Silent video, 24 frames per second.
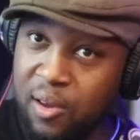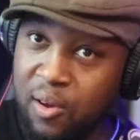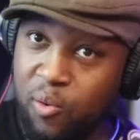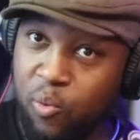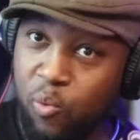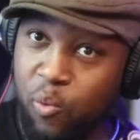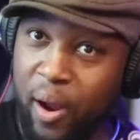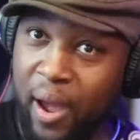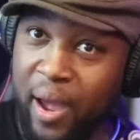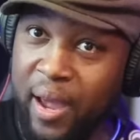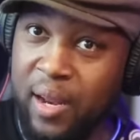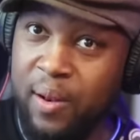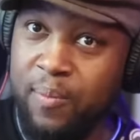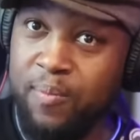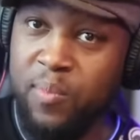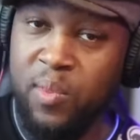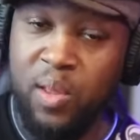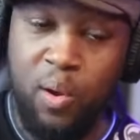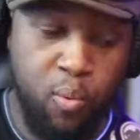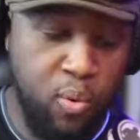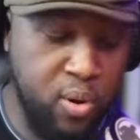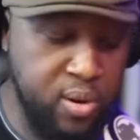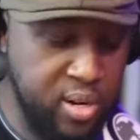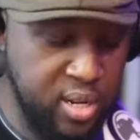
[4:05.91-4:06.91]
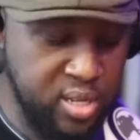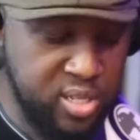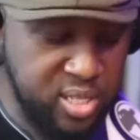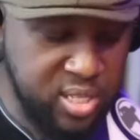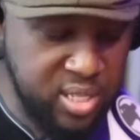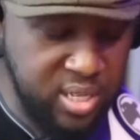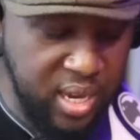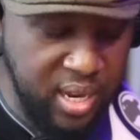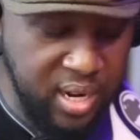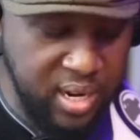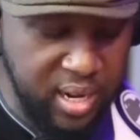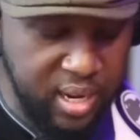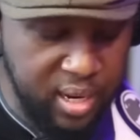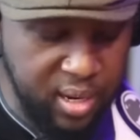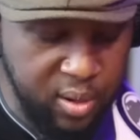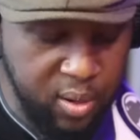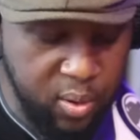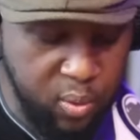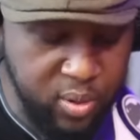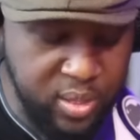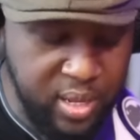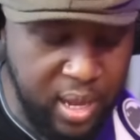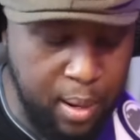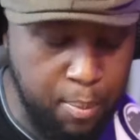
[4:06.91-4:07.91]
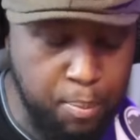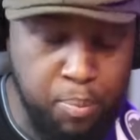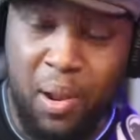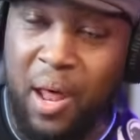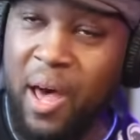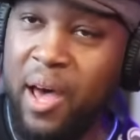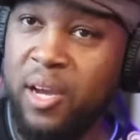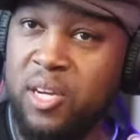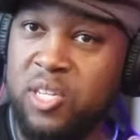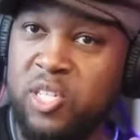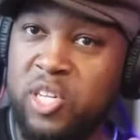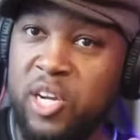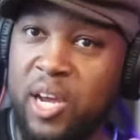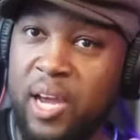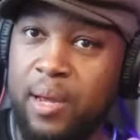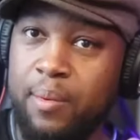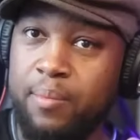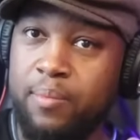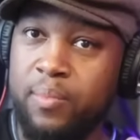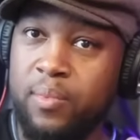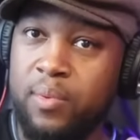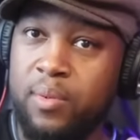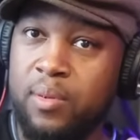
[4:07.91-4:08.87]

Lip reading: Right? We're descending with that block shape.